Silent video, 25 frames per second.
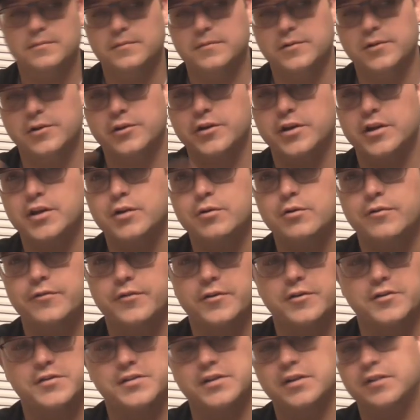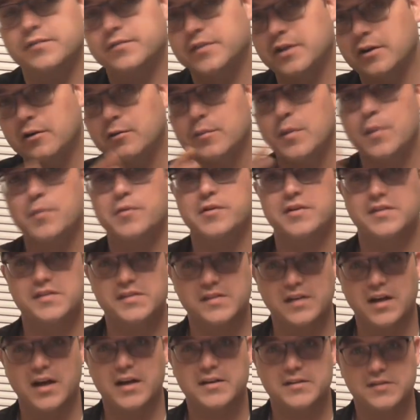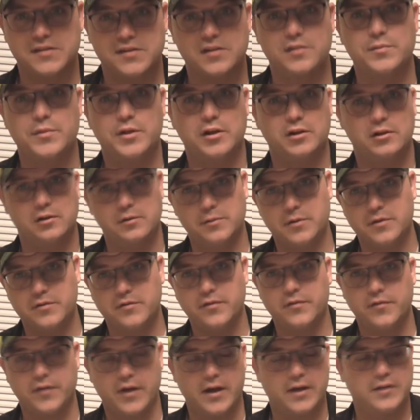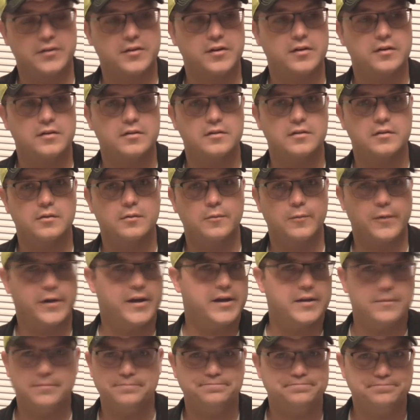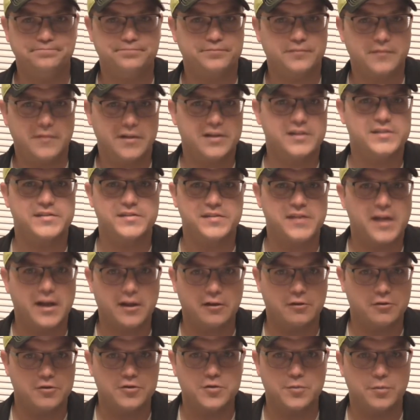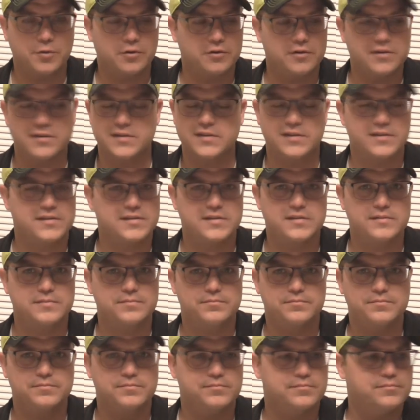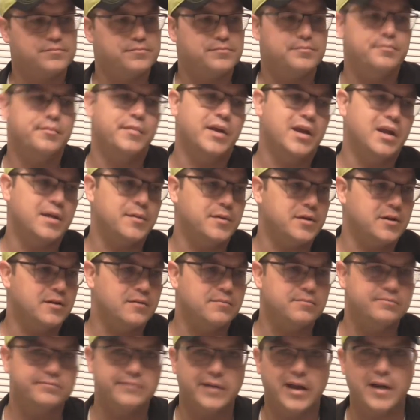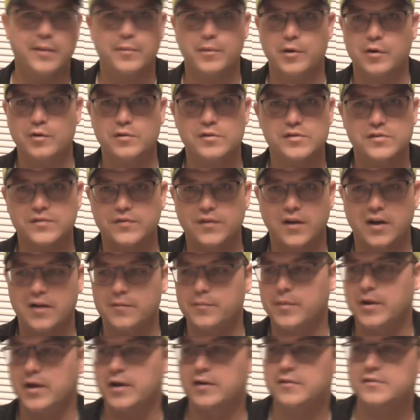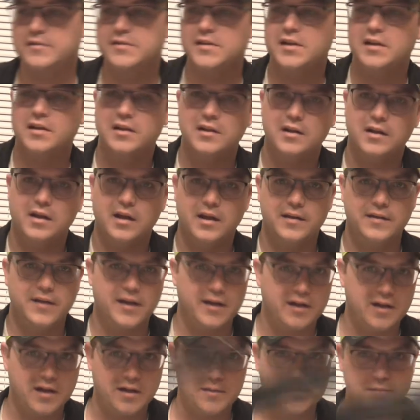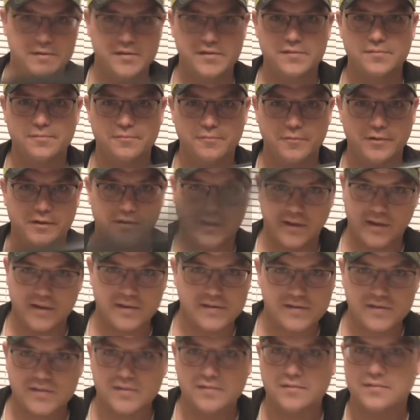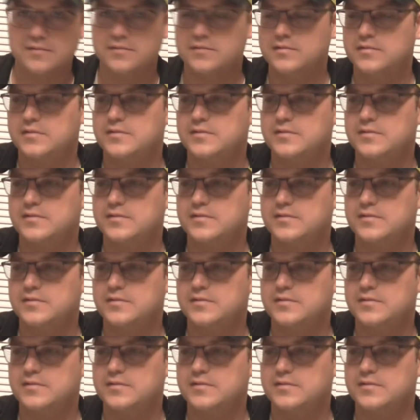Look into it for yourself. Now remember, the size is going to be a little bit of a factor. Weight is negligible. It's maybe at most 5 pounds, and that comes with this.